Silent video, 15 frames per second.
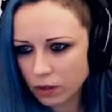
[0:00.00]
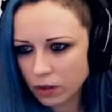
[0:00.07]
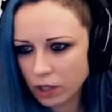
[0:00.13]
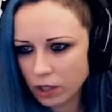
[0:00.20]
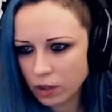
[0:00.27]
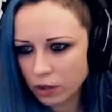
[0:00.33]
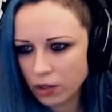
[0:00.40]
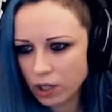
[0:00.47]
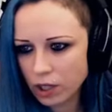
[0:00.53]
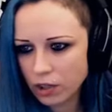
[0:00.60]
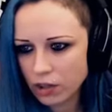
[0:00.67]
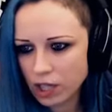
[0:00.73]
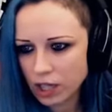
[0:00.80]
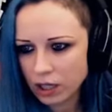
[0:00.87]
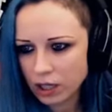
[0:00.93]
Alright, so
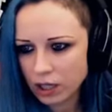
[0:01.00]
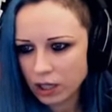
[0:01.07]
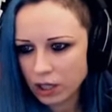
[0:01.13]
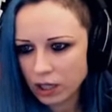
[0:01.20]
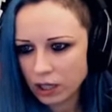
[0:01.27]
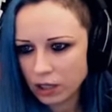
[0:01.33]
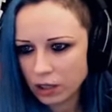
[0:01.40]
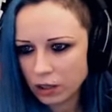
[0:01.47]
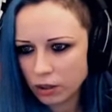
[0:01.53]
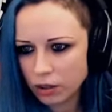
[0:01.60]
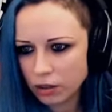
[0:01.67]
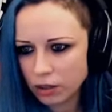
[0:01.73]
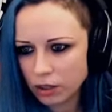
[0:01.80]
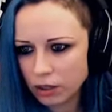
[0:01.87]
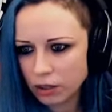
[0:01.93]
heroes are clearing the
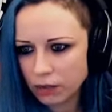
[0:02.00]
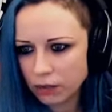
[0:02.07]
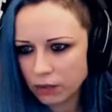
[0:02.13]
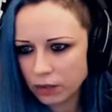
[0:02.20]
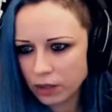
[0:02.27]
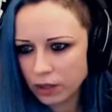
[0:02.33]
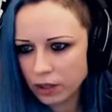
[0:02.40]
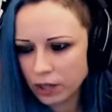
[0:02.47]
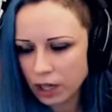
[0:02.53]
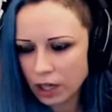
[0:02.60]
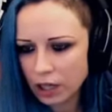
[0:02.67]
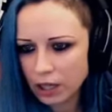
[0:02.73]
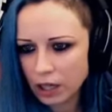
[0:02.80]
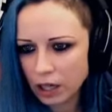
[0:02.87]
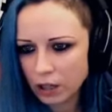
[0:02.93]
corner
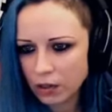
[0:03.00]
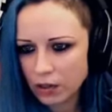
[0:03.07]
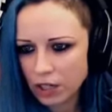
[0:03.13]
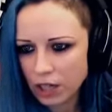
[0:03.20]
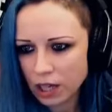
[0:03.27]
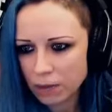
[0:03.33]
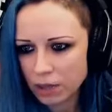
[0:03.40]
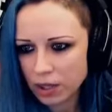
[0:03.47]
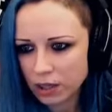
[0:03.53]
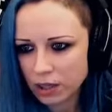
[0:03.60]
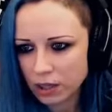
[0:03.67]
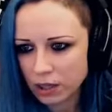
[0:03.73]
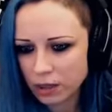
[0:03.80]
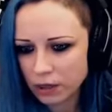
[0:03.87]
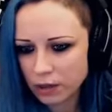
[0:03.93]
and dragons coming
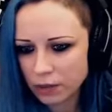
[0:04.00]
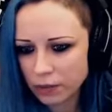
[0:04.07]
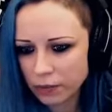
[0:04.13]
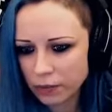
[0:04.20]
in.